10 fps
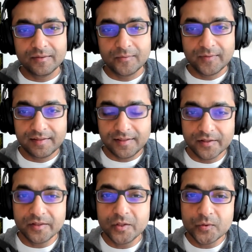well,
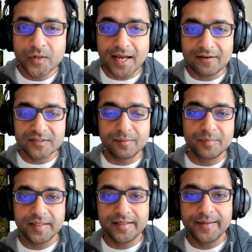here you have
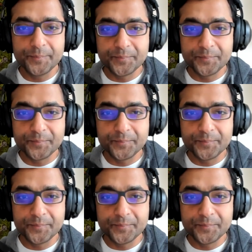somebody